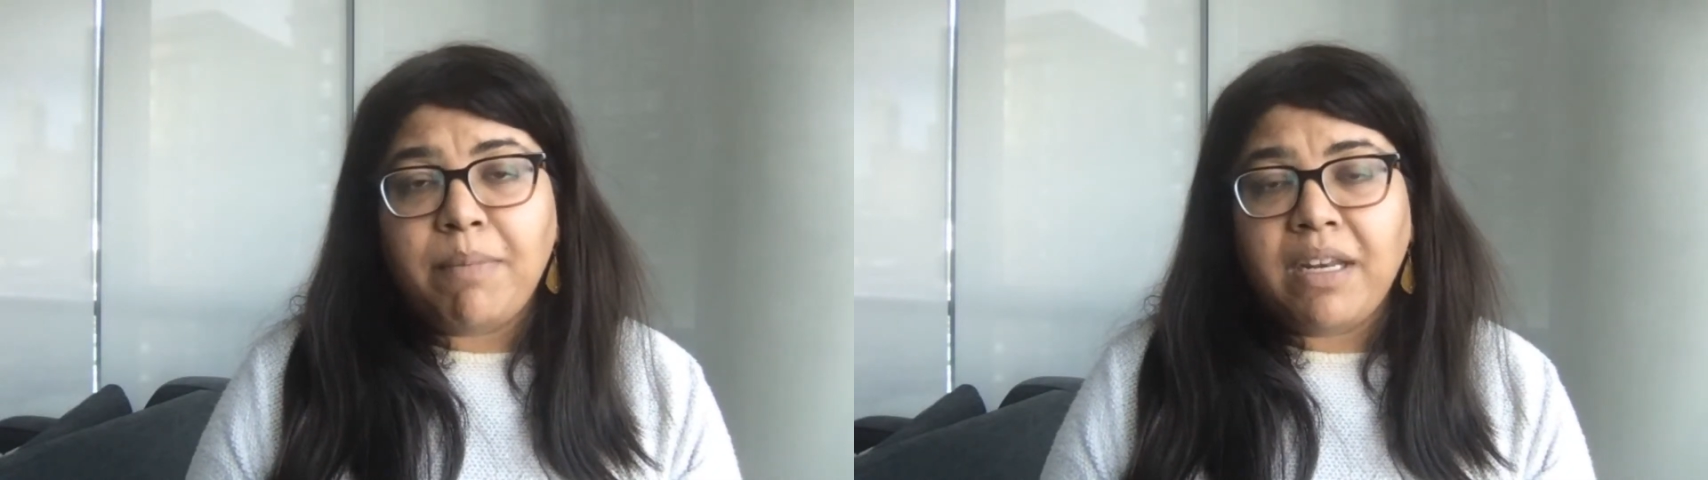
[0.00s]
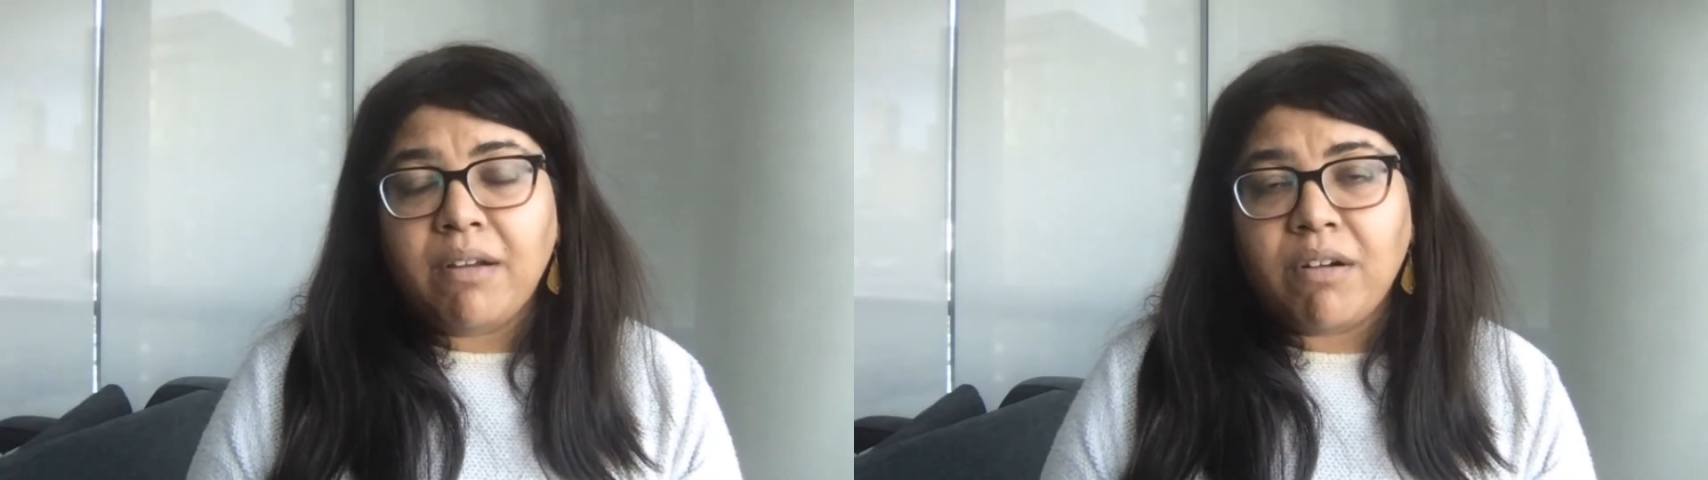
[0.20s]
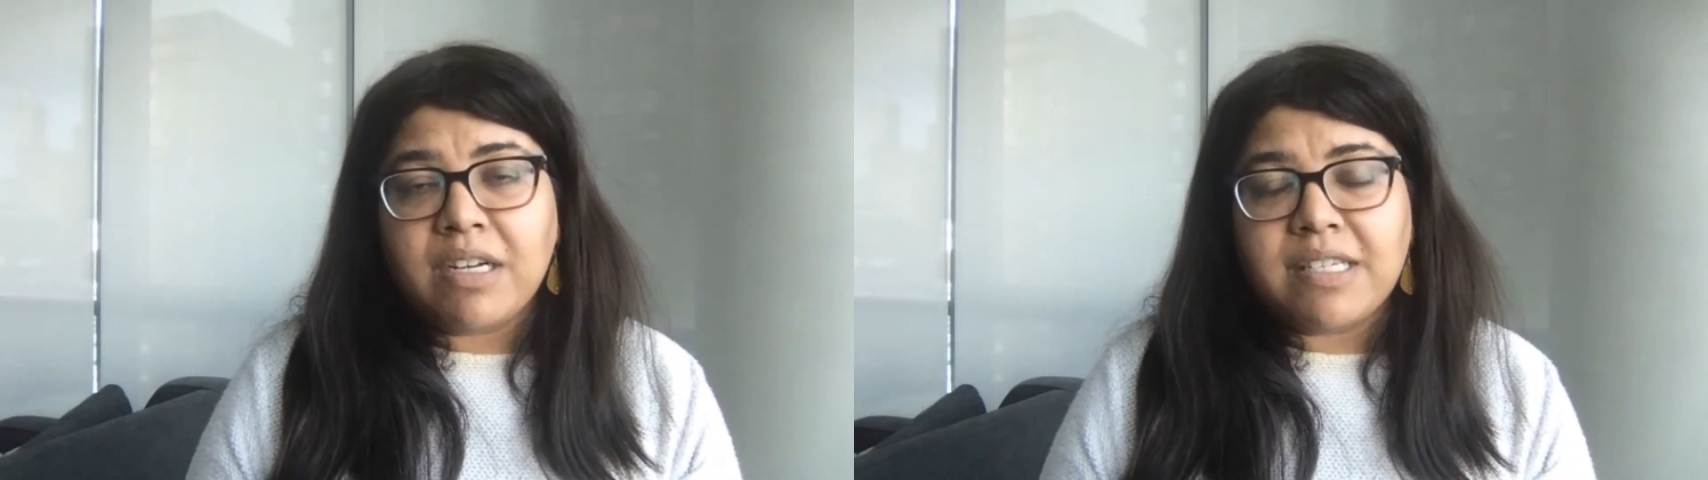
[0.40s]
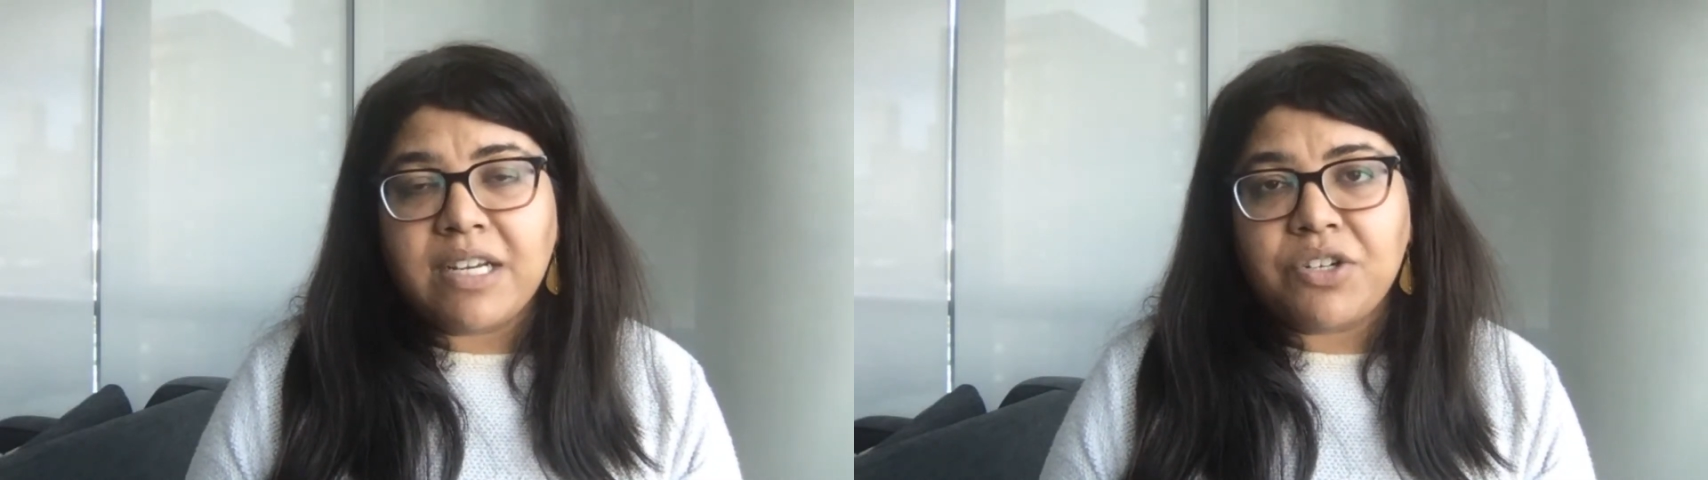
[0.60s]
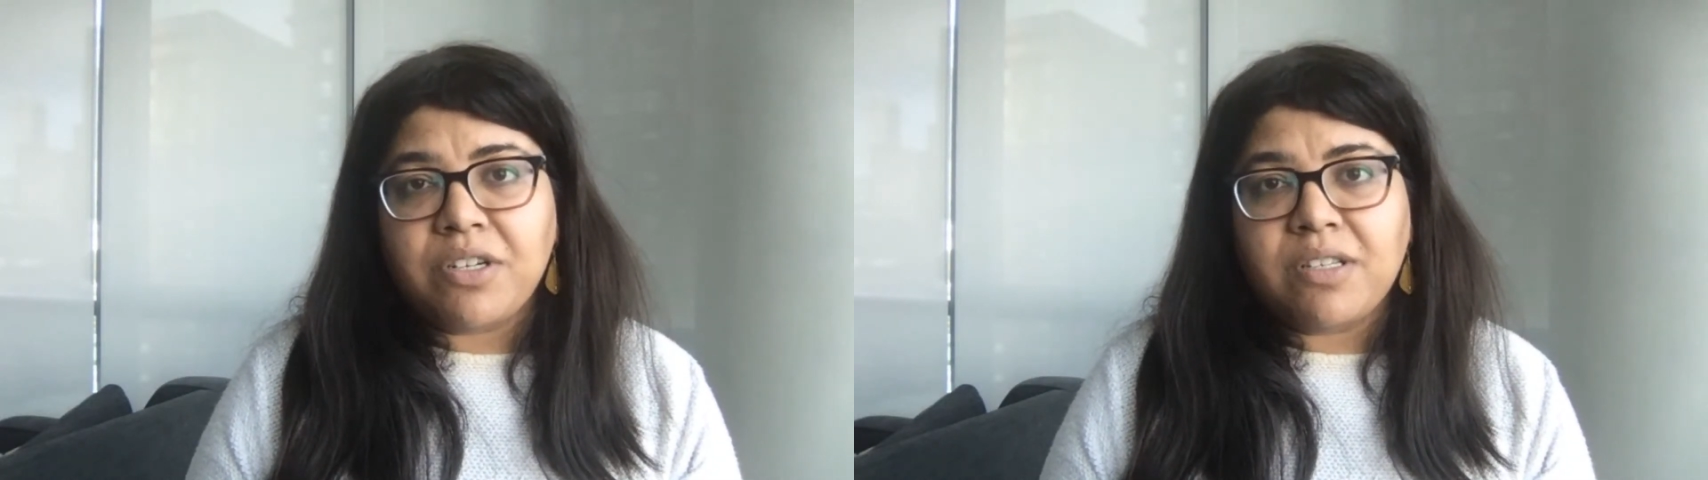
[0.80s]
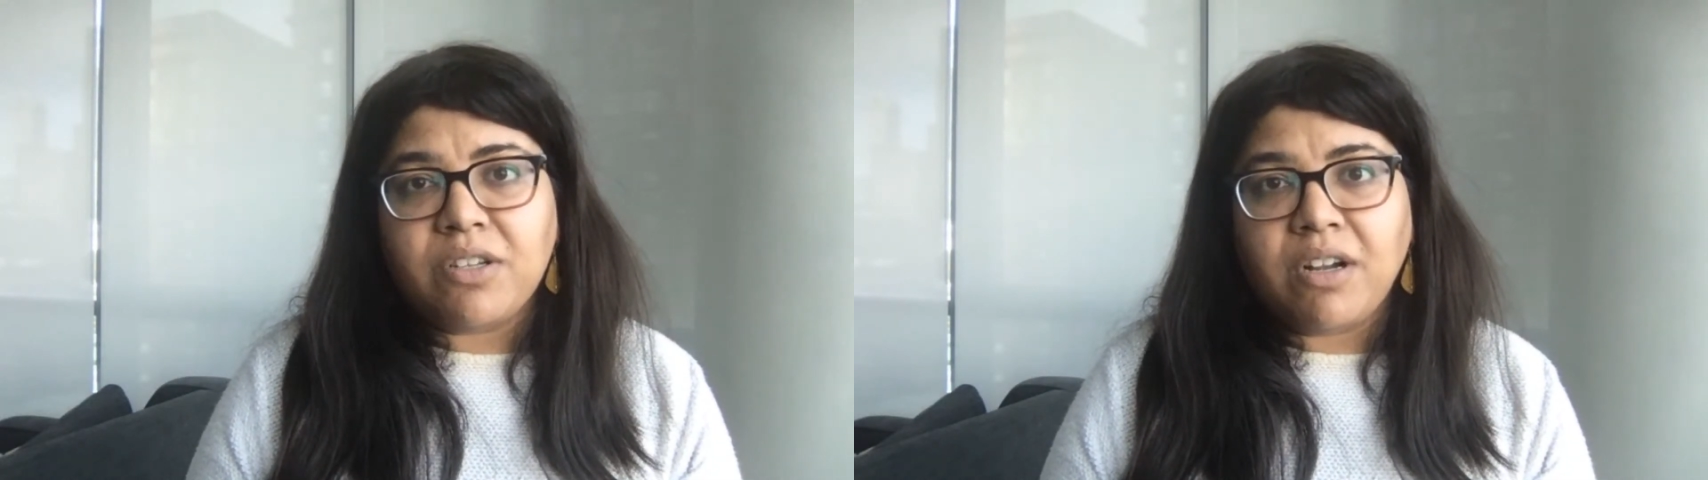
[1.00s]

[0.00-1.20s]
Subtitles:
media organizations